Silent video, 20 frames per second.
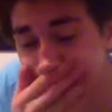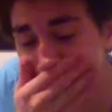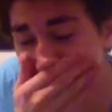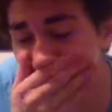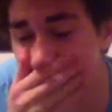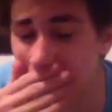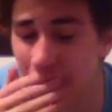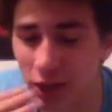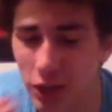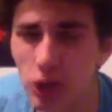
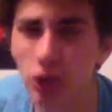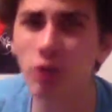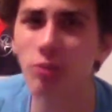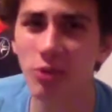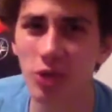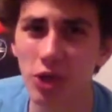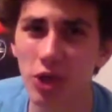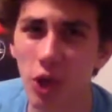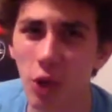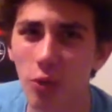I assume
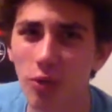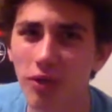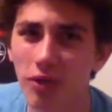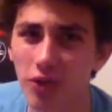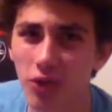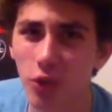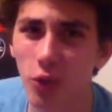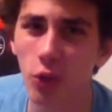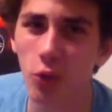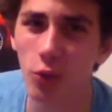you know when
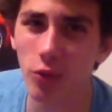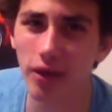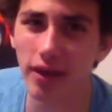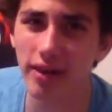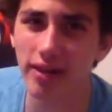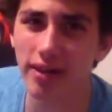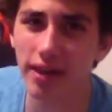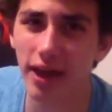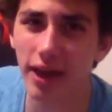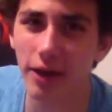school
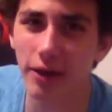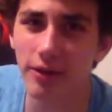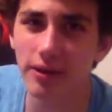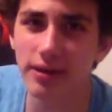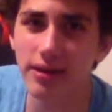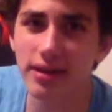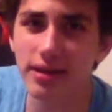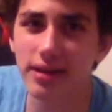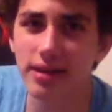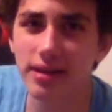gets out.
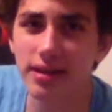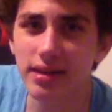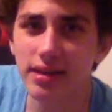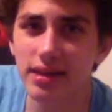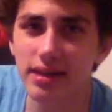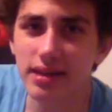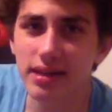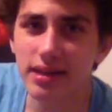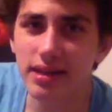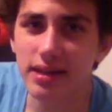
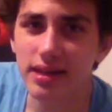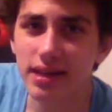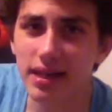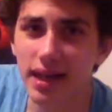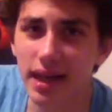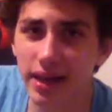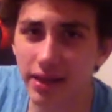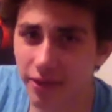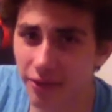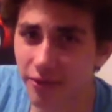
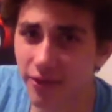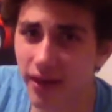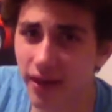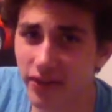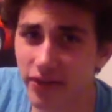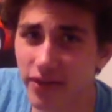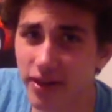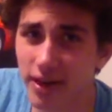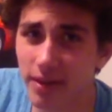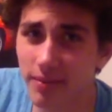And the
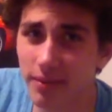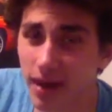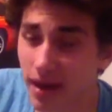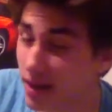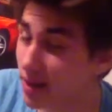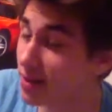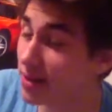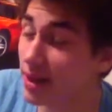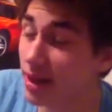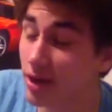fact that I'm not a
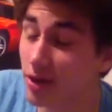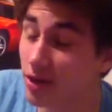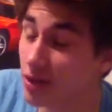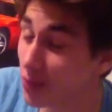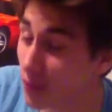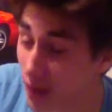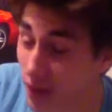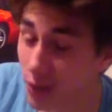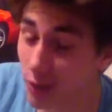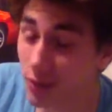senior, so
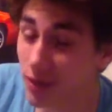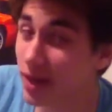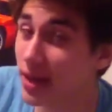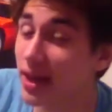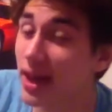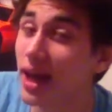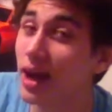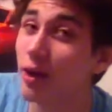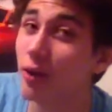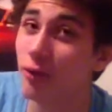I don't get
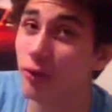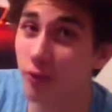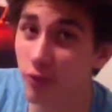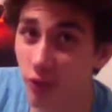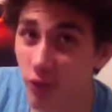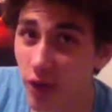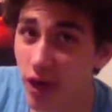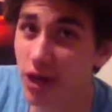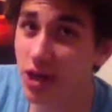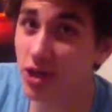out
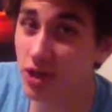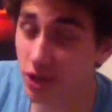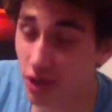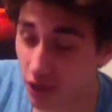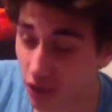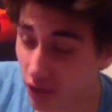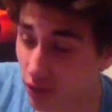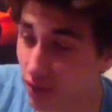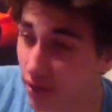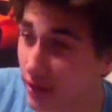freakishly
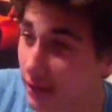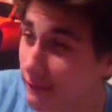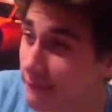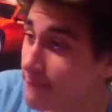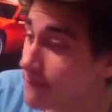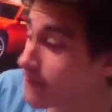early.